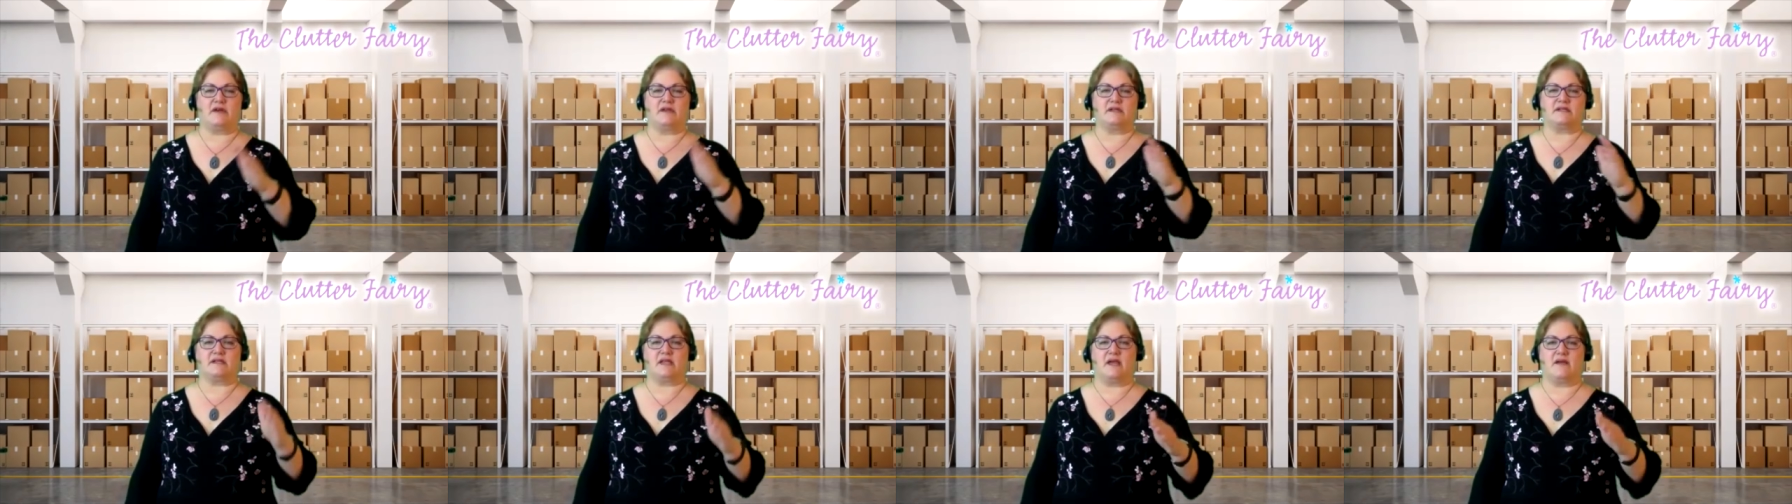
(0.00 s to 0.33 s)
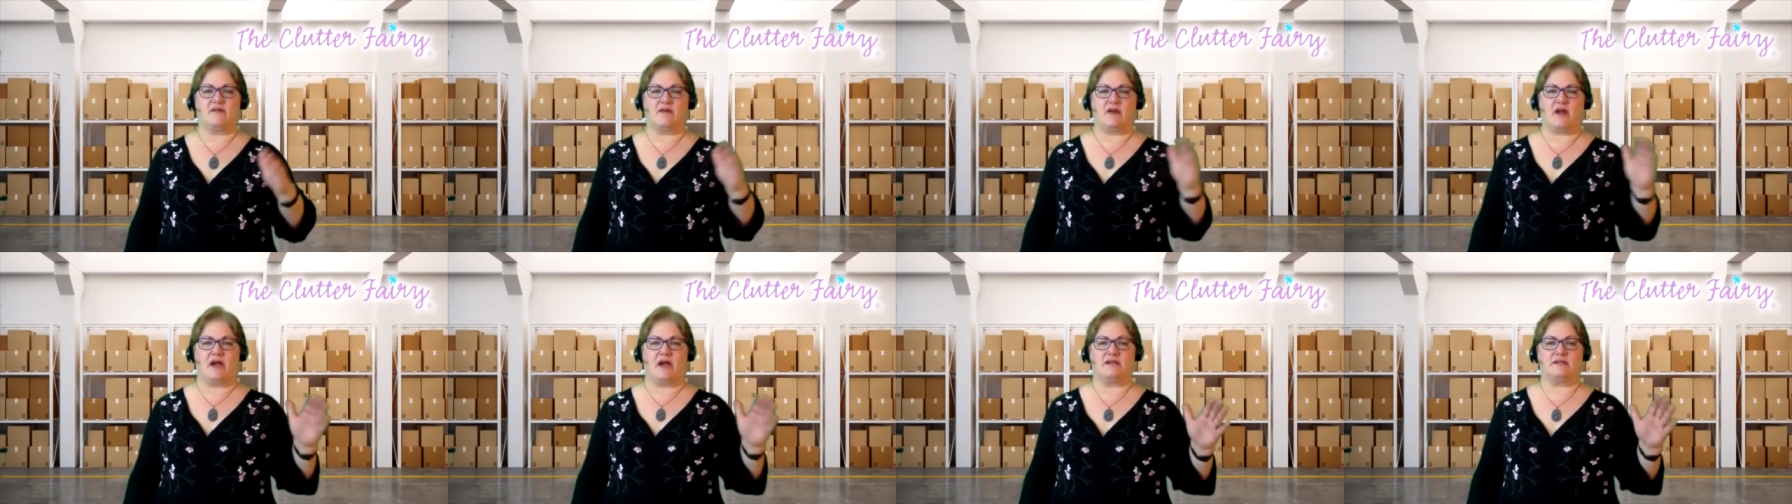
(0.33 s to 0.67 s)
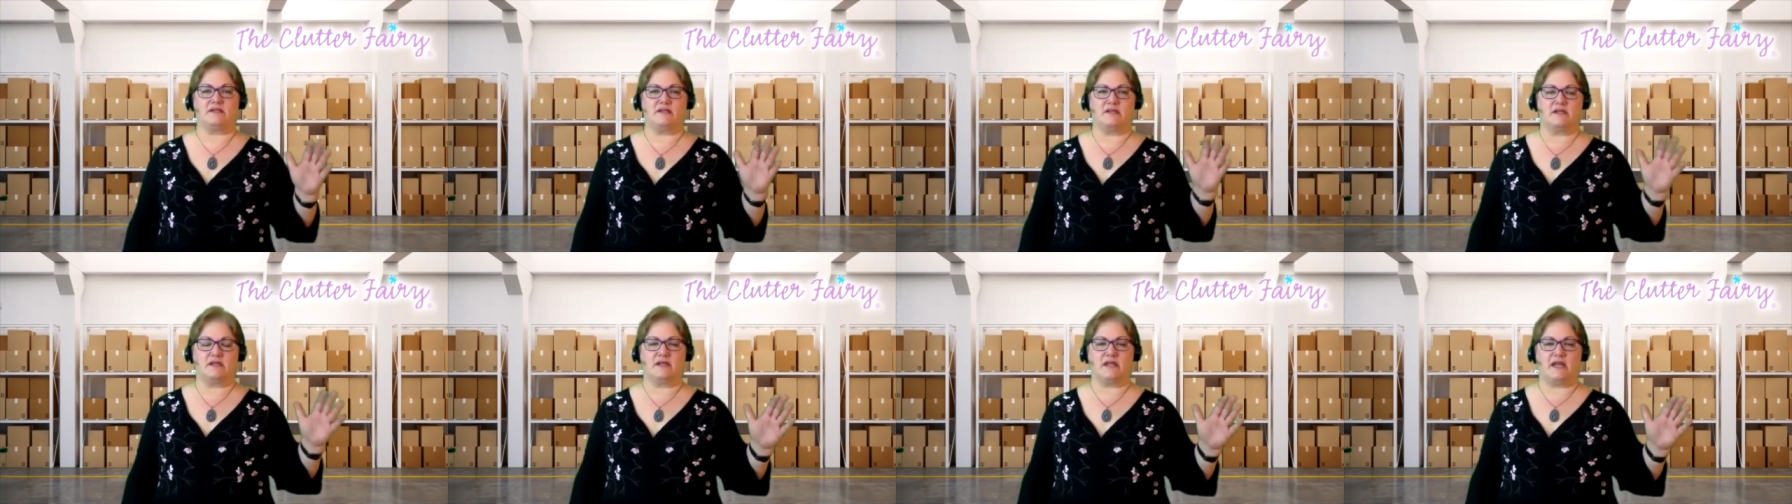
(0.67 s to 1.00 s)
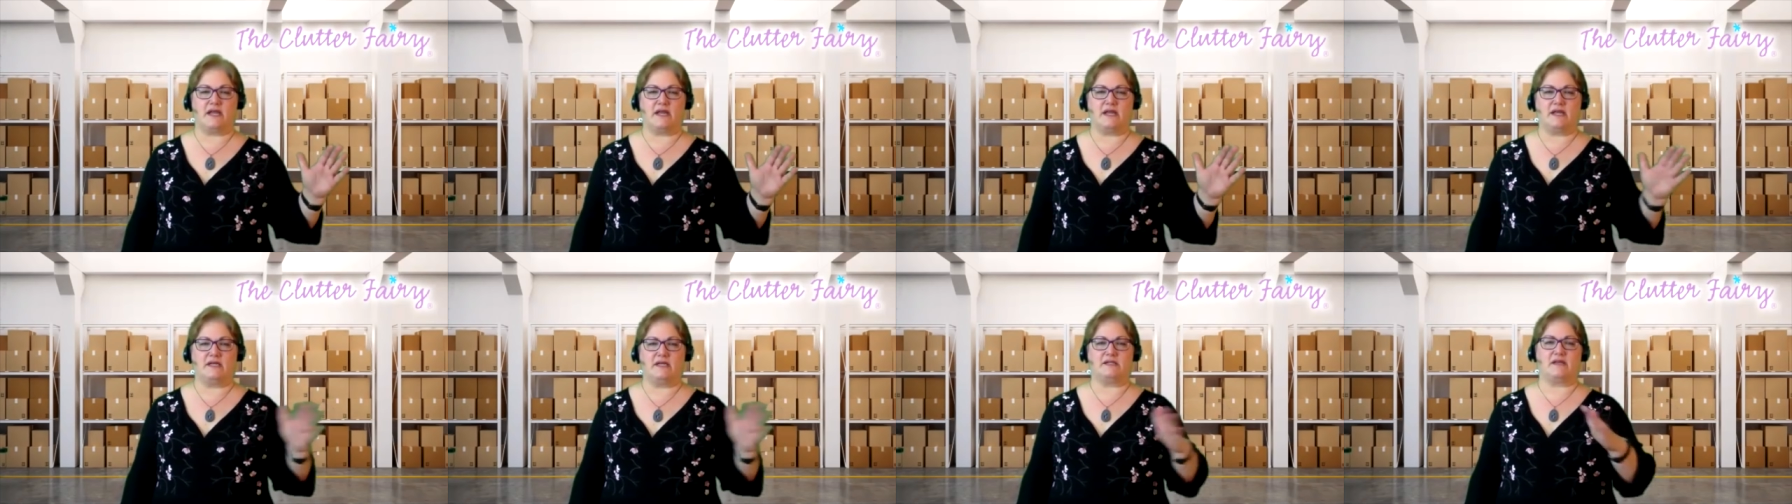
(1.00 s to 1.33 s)
various level, guys
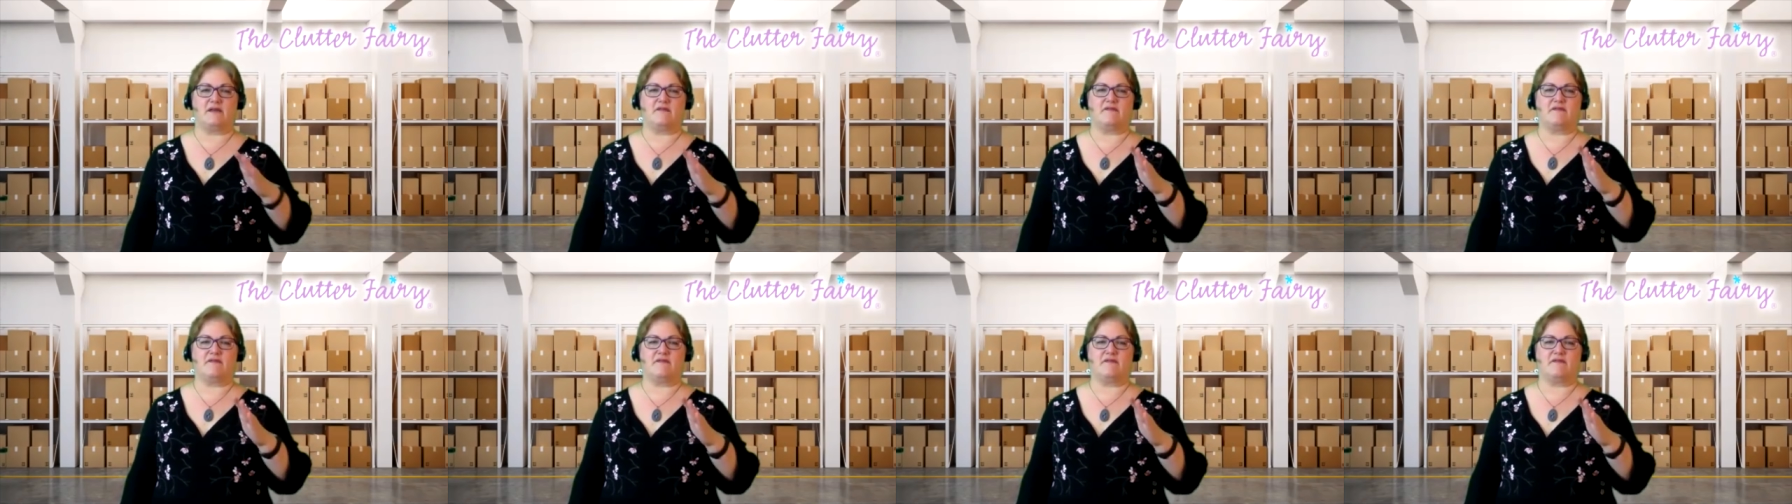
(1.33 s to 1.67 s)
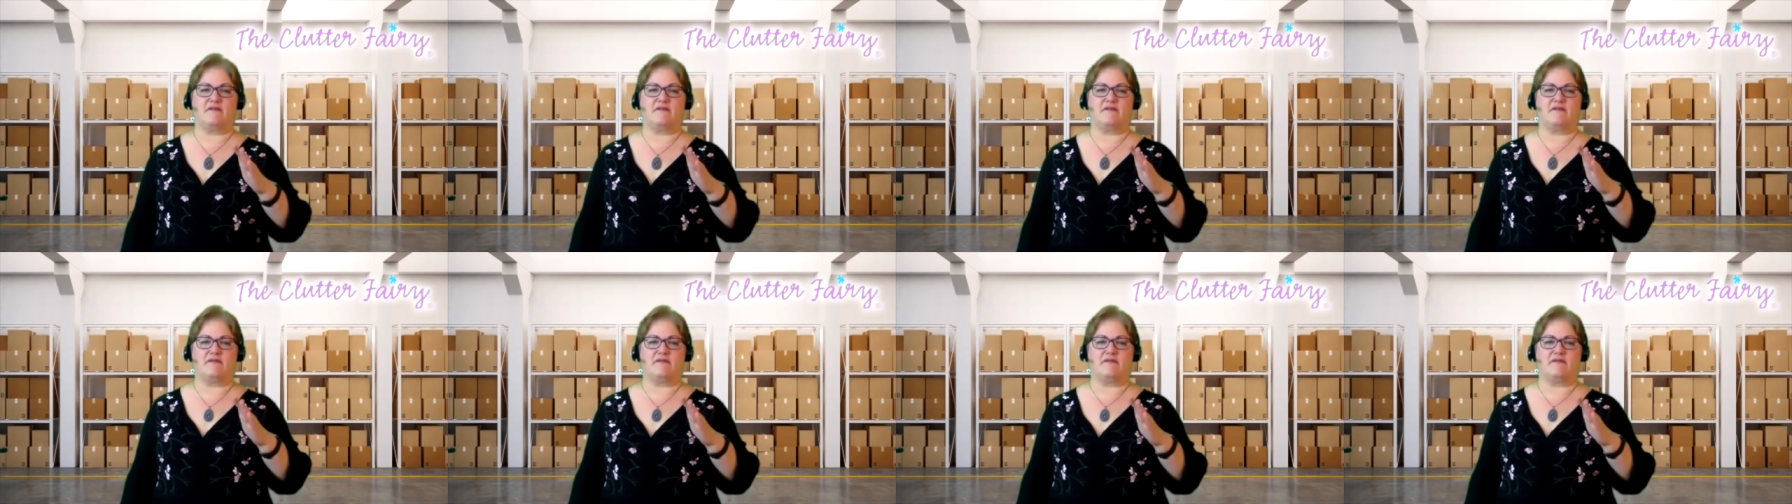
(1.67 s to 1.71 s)
and ladies of